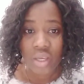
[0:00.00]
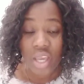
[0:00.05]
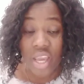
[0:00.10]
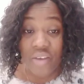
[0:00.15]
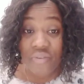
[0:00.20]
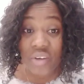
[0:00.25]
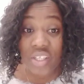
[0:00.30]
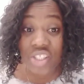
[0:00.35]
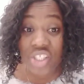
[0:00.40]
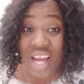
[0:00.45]

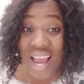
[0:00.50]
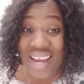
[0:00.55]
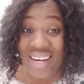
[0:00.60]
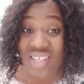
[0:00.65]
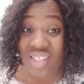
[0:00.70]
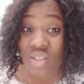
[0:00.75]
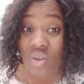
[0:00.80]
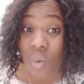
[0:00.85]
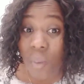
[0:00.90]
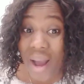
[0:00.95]
If a child
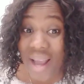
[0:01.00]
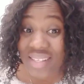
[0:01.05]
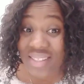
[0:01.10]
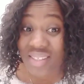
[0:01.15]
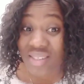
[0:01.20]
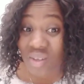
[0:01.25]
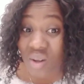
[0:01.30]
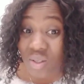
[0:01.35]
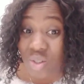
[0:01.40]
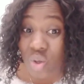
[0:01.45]
is quiet,
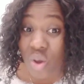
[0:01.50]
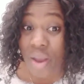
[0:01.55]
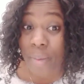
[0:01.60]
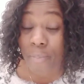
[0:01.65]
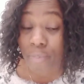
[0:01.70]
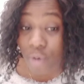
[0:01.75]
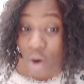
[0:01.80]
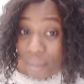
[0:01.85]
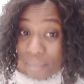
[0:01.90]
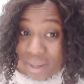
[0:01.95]
it's also a
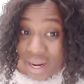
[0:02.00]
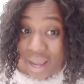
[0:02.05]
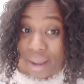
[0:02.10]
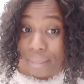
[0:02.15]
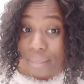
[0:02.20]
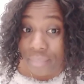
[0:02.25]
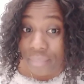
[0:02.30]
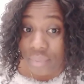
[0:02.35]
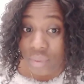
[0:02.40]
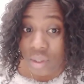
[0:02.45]

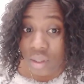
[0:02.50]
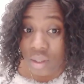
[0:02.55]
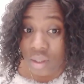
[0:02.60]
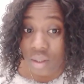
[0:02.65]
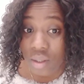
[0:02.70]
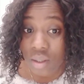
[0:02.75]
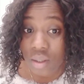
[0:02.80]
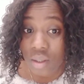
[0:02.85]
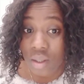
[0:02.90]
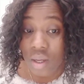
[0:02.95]
problem.
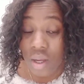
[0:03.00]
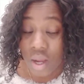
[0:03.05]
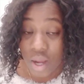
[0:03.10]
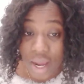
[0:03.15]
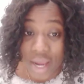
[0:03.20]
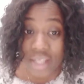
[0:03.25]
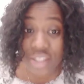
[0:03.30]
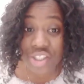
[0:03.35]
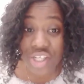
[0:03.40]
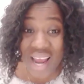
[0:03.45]

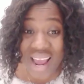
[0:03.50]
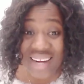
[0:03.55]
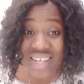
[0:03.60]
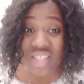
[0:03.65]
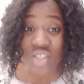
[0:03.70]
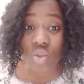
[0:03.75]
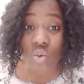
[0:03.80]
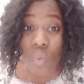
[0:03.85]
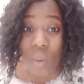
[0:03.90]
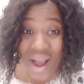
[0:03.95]
A child
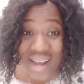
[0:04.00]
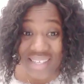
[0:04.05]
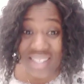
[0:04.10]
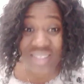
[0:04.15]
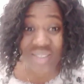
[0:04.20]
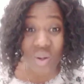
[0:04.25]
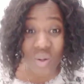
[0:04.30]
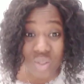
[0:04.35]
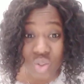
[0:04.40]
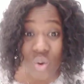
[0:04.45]
is white
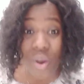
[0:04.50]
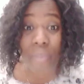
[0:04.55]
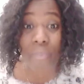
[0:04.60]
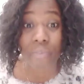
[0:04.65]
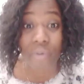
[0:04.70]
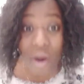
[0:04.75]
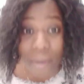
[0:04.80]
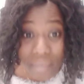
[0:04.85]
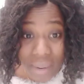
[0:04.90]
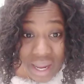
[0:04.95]
is also a
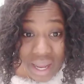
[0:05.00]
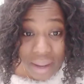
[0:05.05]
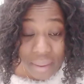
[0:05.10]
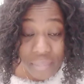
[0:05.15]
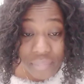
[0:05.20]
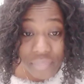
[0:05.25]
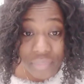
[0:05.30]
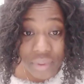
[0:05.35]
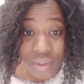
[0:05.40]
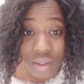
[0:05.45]
problem.
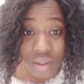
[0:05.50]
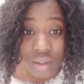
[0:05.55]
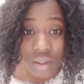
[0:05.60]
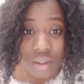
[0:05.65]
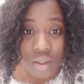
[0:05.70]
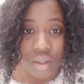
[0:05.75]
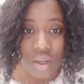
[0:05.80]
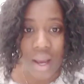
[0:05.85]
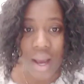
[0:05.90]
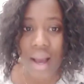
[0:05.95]

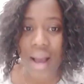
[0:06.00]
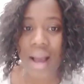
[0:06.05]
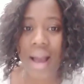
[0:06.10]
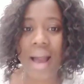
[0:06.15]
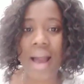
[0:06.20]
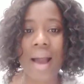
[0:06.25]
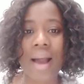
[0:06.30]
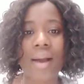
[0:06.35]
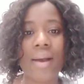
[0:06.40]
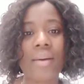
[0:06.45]

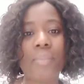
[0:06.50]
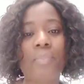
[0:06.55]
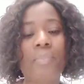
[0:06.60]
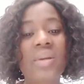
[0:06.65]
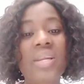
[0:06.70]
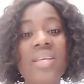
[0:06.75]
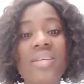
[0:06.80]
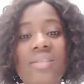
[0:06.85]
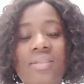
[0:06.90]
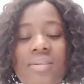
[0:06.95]

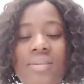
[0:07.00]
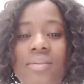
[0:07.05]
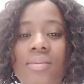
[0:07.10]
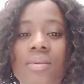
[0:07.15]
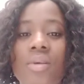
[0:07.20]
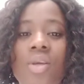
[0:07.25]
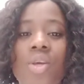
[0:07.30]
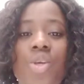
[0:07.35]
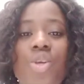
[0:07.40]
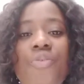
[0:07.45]
Please,
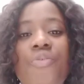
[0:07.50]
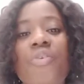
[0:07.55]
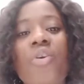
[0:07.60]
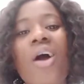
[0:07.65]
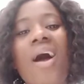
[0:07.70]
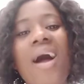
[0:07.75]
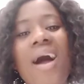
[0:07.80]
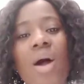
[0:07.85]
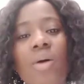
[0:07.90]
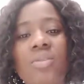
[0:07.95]
if you
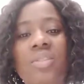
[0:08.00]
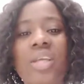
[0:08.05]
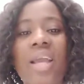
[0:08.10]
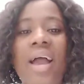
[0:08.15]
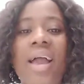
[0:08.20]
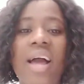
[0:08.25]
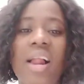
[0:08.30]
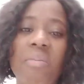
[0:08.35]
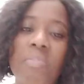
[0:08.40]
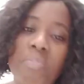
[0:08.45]
are out there,
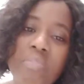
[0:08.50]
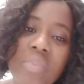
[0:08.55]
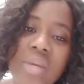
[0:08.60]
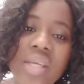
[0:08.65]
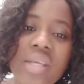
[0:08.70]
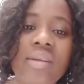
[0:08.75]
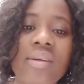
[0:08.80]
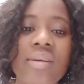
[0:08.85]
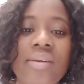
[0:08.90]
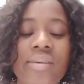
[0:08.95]
help
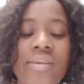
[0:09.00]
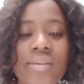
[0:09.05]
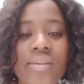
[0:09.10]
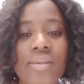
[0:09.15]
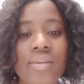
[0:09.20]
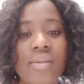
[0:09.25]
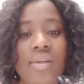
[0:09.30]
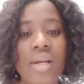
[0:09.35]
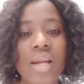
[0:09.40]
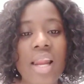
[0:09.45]
me.
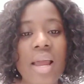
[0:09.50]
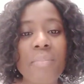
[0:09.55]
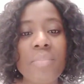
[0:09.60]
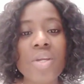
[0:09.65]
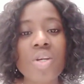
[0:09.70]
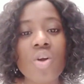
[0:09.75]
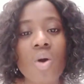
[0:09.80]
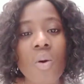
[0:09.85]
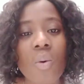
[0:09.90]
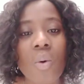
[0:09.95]
Let
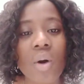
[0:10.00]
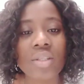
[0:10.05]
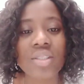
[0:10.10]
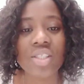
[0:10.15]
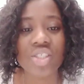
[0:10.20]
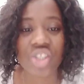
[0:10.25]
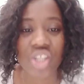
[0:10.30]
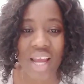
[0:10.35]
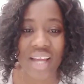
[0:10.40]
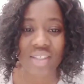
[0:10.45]
me know what
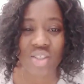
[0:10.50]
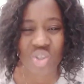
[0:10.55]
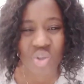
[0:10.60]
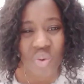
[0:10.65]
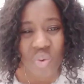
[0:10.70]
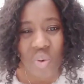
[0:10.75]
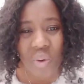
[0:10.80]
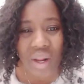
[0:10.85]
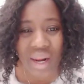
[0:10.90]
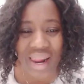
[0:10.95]
the child
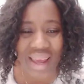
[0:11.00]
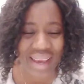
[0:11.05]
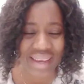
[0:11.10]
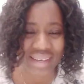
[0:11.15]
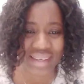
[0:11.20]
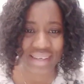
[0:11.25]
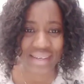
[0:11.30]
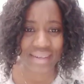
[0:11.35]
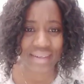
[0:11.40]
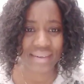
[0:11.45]
should look
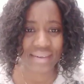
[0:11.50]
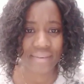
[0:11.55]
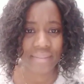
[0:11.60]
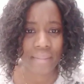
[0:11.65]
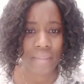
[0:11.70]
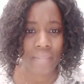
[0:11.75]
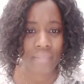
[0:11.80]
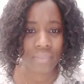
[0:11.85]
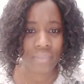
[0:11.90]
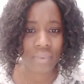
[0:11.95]
like.
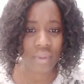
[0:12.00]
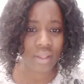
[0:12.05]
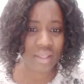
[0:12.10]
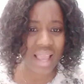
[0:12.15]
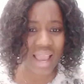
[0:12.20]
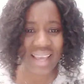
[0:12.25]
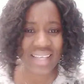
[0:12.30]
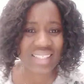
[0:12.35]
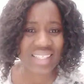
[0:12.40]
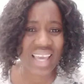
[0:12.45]

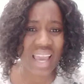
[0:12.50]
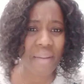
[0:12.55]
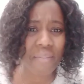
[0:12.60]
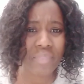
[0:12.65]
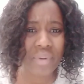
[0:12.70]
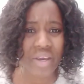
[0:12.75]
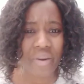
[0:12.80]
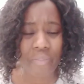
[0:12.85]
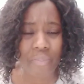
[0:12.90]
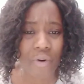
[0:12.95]
That it can
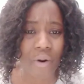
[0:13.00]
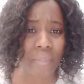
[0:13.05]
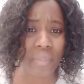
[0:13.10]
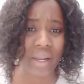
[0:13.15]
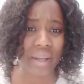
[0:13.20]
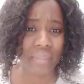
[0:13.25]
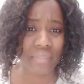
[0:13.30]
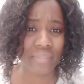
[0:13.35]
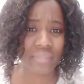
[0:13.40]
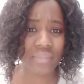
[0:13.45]
be a
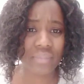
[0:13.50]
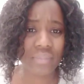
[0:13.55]
problem.